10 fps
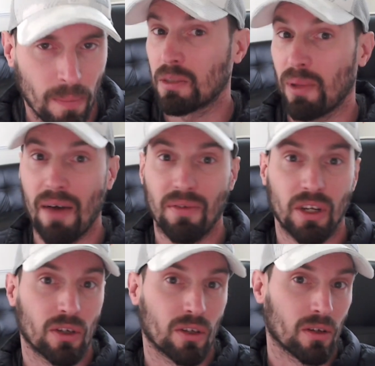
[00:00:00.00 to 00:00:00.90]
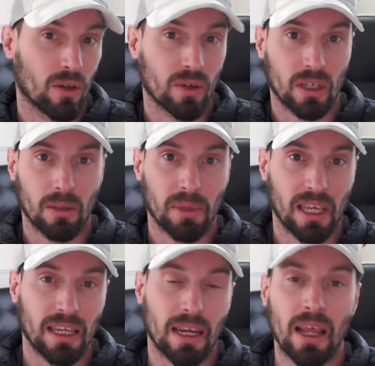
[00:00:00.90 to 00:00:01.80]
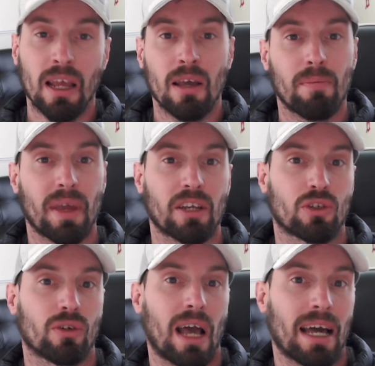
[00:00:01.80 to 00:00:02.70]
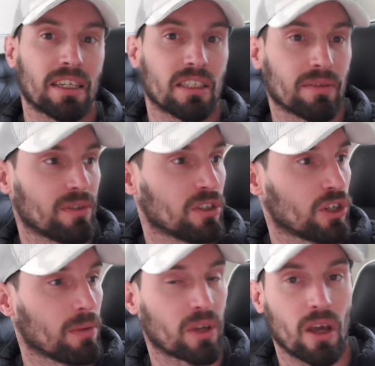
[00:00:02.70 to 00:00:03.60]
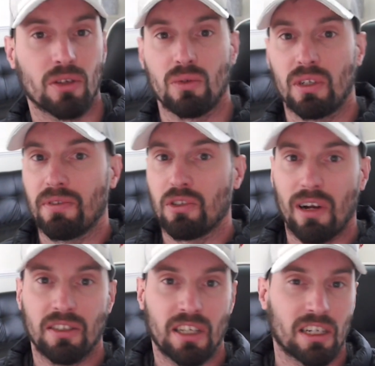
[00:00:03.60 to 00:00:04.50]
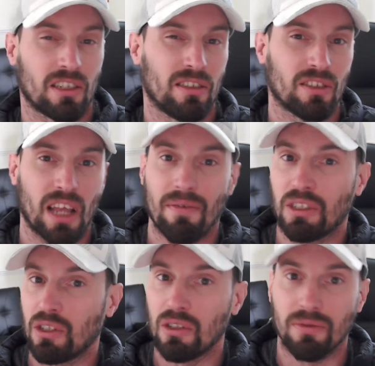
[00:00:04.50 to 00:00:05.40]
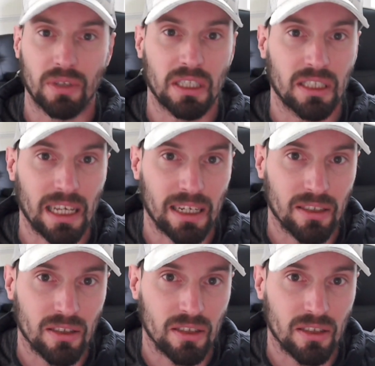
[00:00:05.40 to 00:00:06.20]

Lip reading: This by having a good hook in the beginning. Make sure you're adding different jump cuts or different transactions every 2 to 3 seconds.